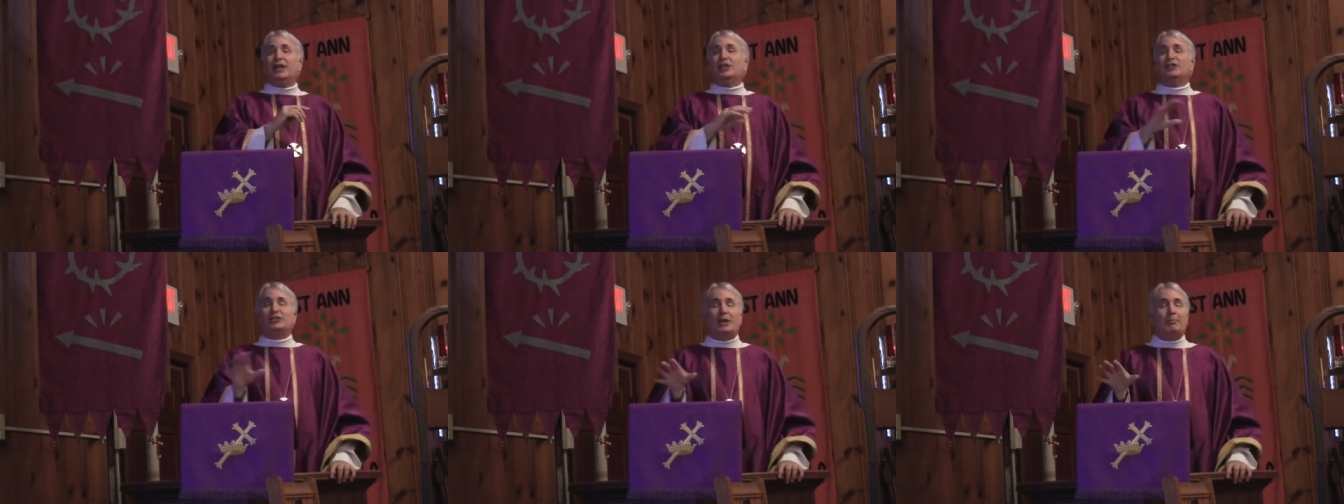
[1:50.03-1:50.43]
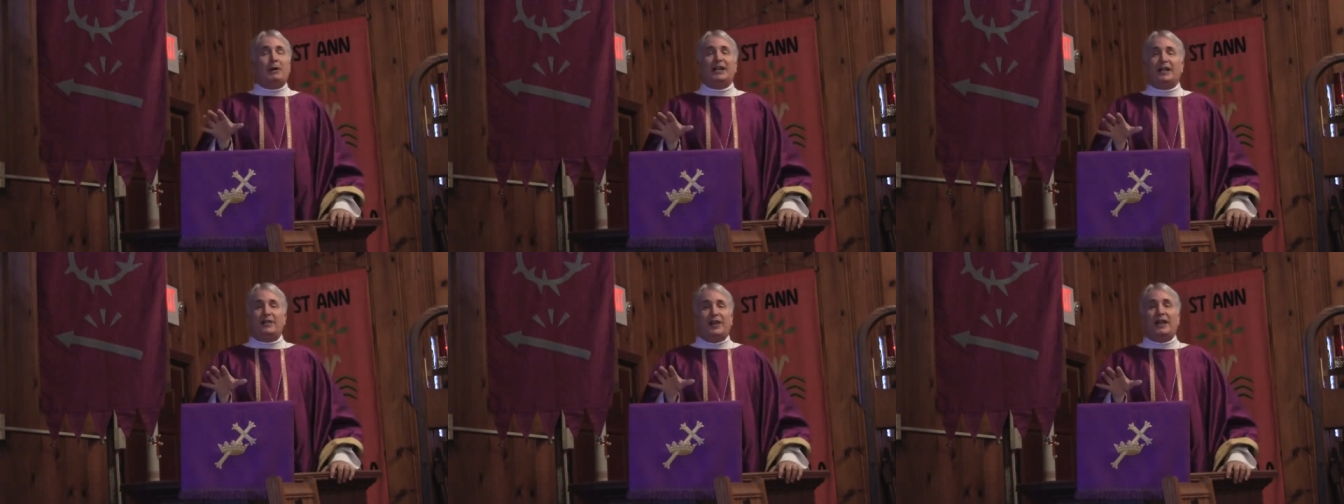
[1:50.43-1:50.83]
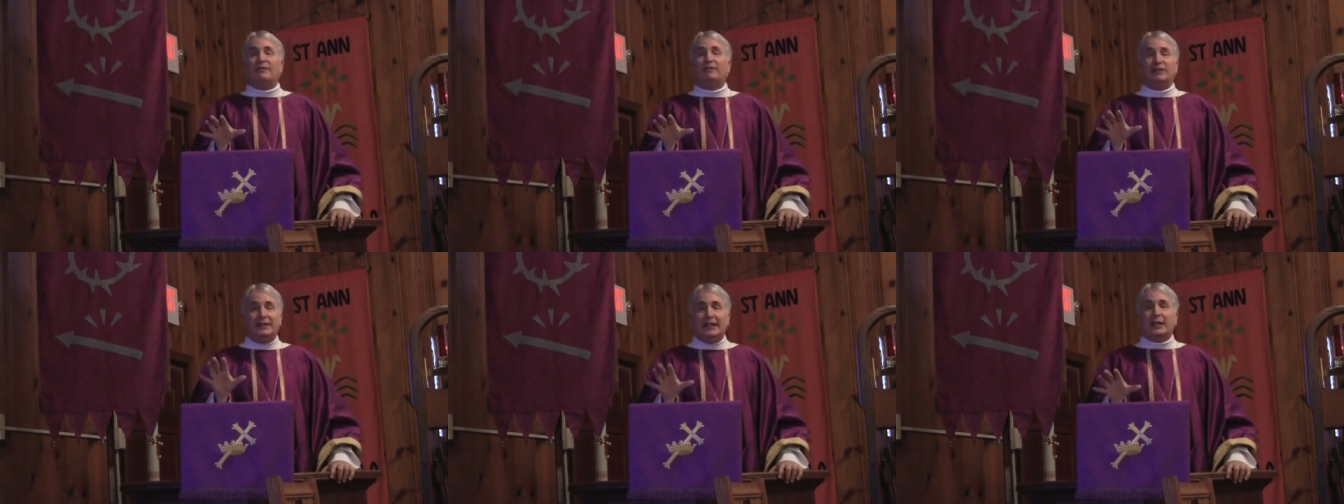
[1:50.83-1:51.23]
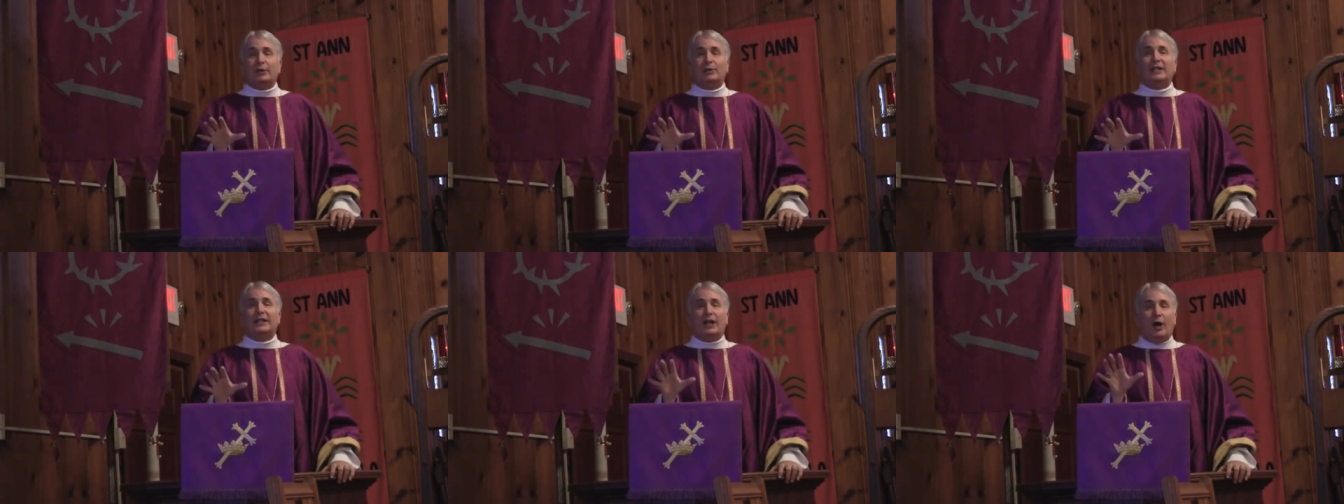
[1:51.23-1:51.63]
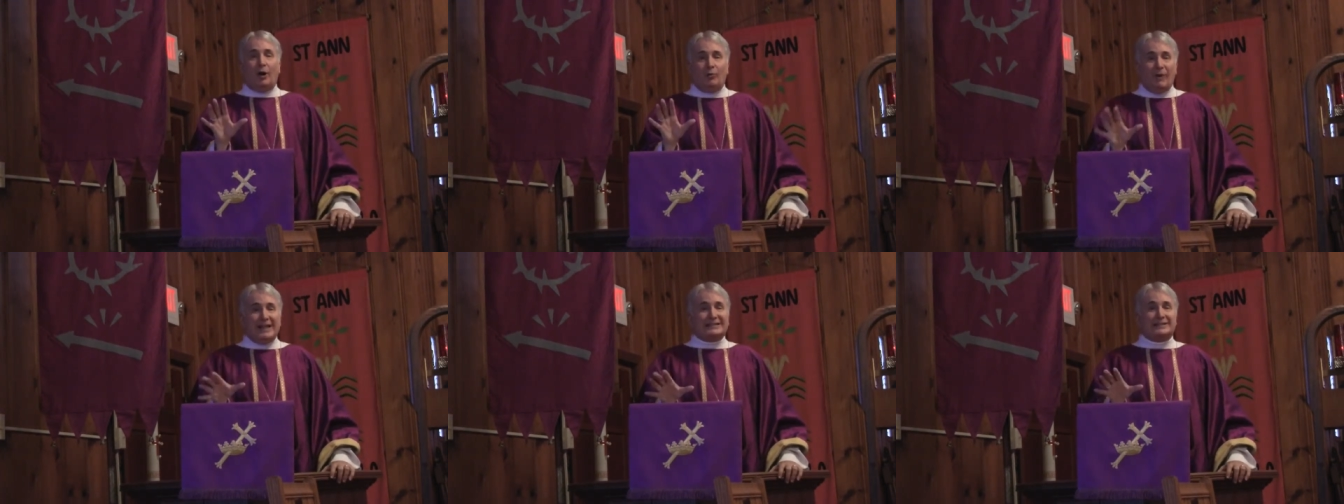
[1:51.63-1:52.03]
somebody they've literally
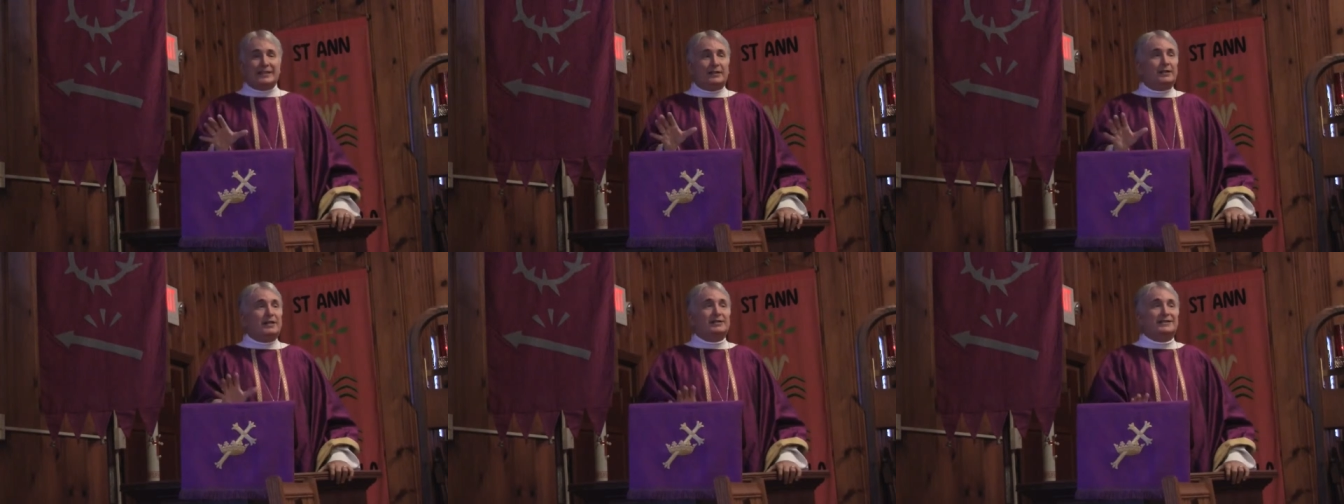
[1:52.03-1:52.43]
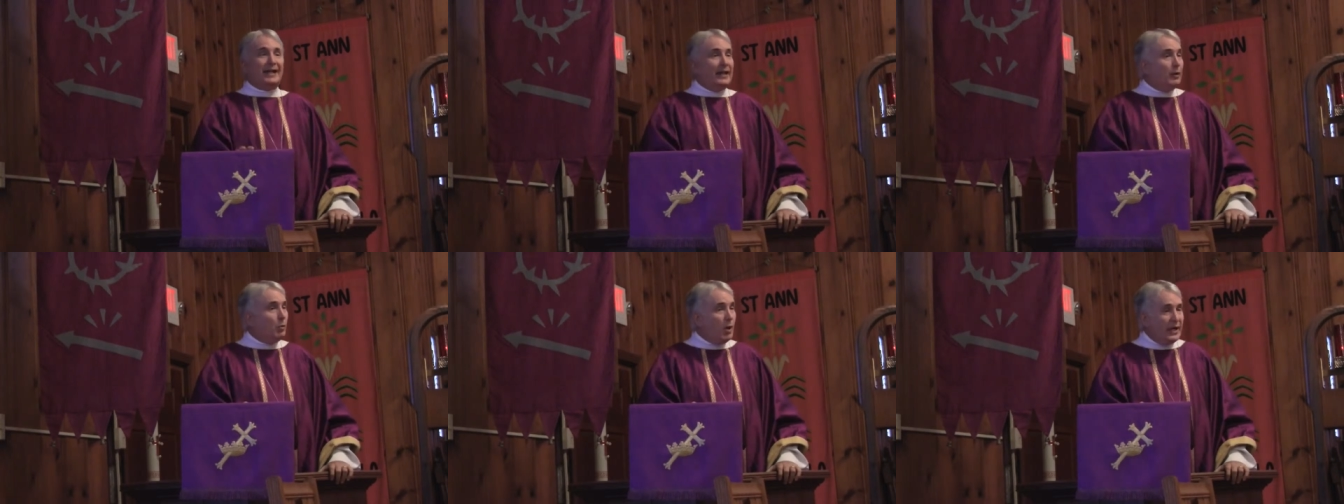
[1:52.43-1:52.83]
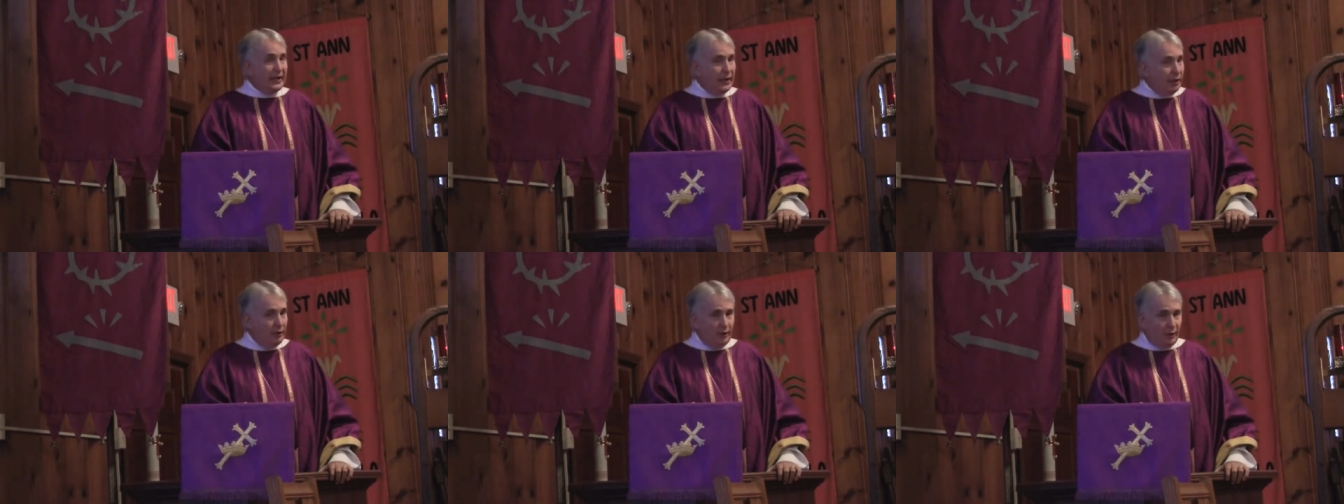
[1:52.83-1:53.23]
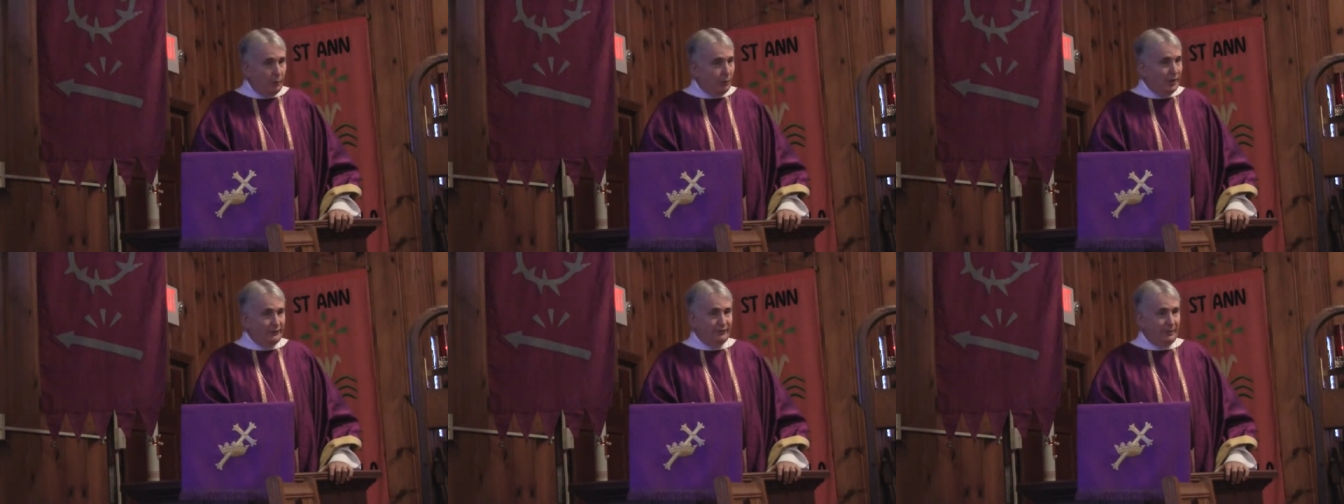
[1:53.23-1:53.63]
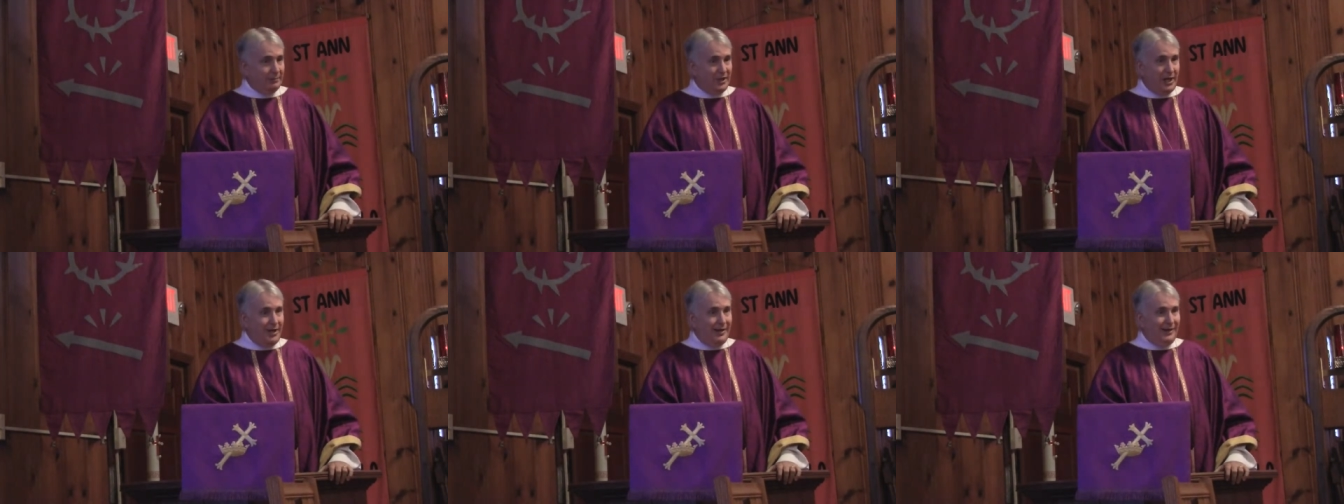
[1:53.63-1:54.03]
arrested because they don't want to hear the word from
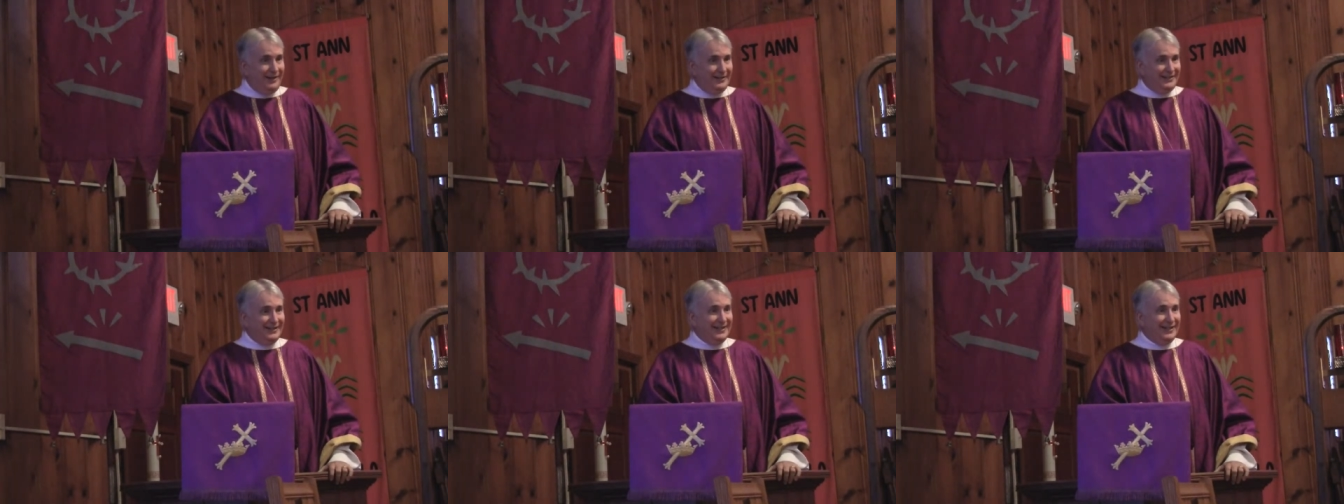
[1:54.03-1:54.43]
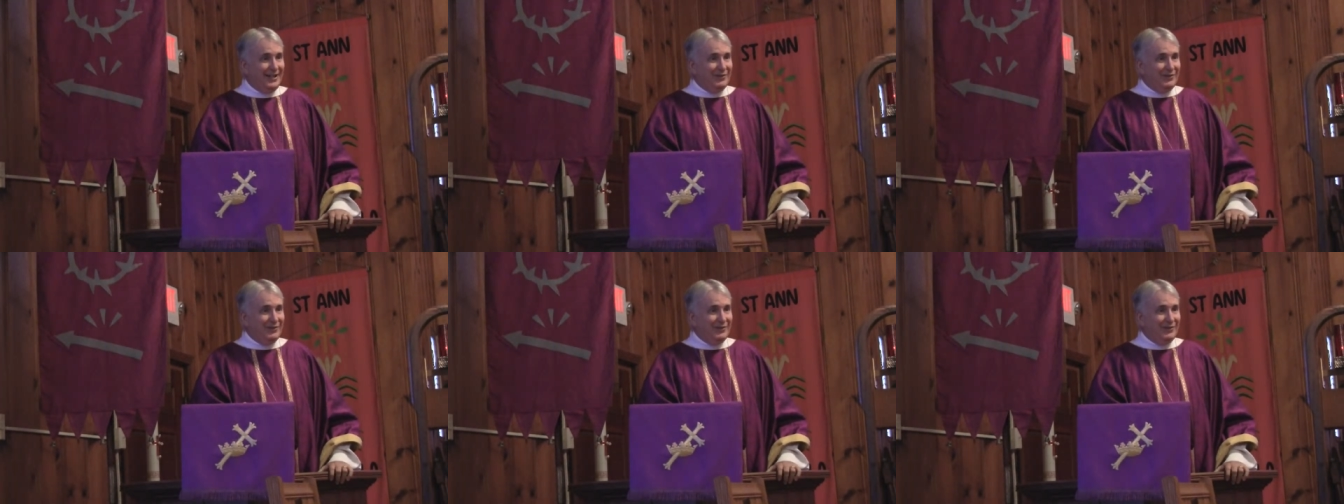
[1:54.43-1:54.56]
God,